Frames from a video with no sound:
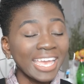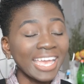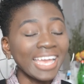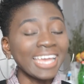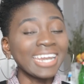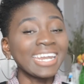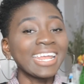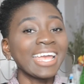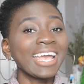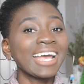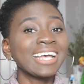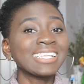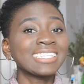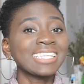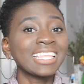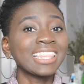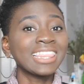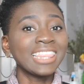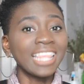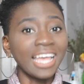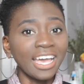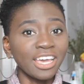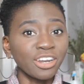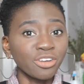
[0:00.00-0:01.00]
and it has a
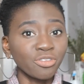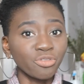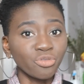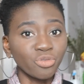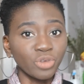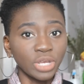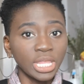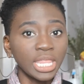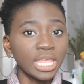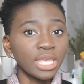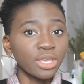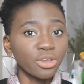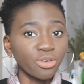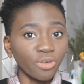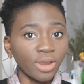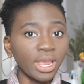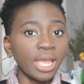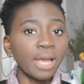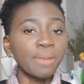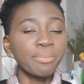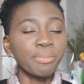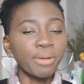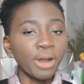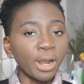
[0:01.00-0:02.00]
lot of really great
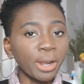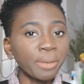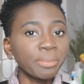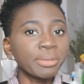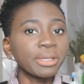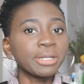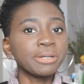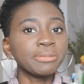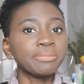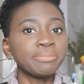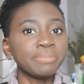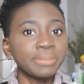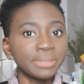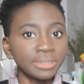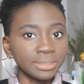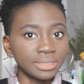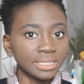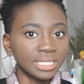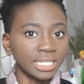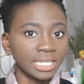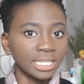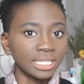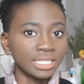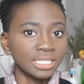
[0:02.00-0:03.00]
apartment
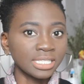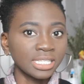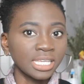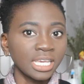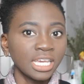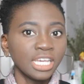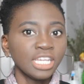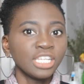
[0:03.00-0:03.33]
buildings.